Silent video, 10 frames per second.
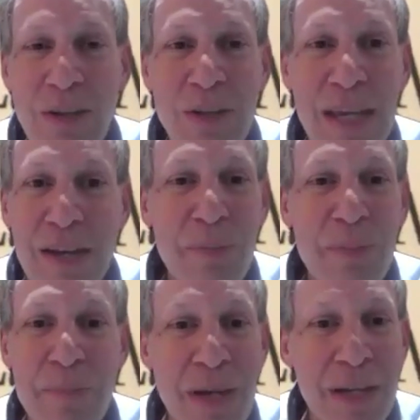don't care
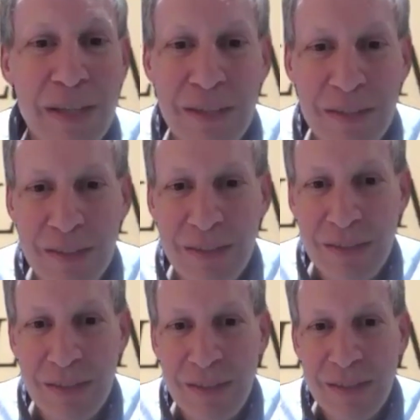about money.
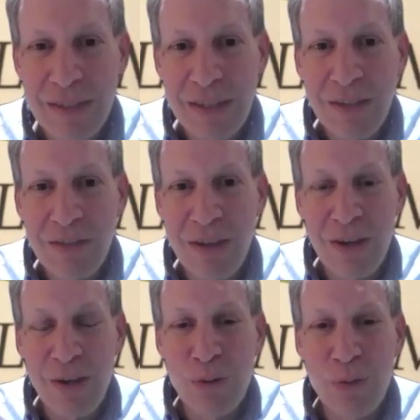
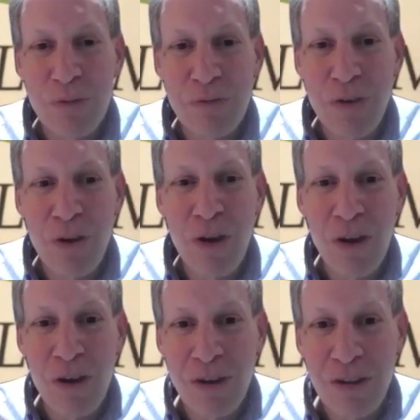So for
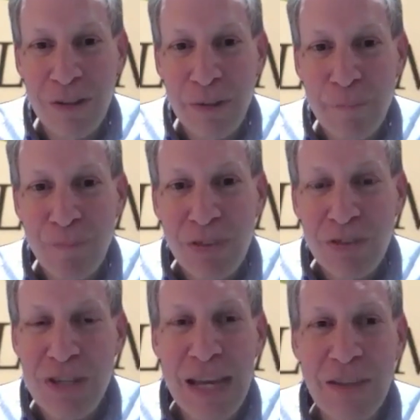her,
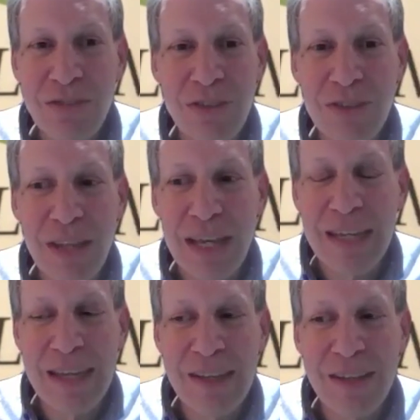she has
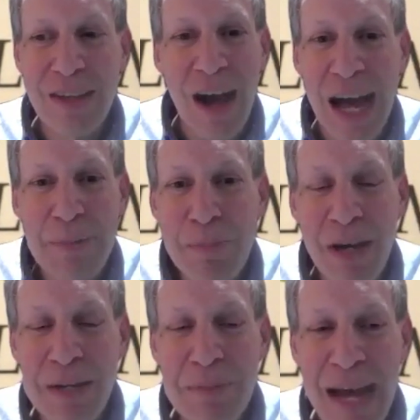I am a
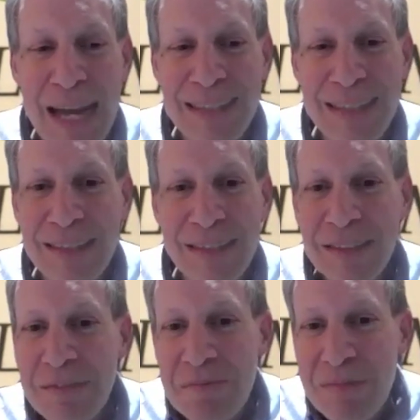money magnet.
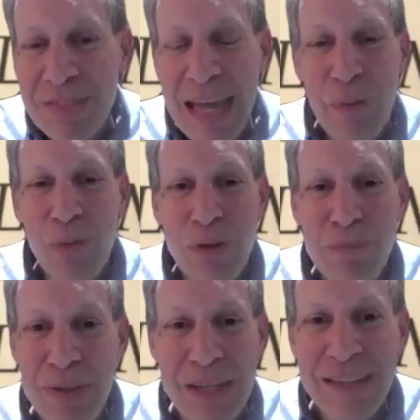That
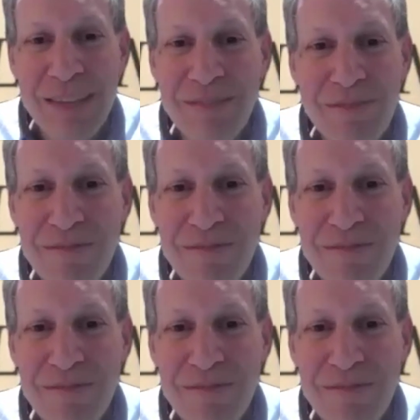wouldn't be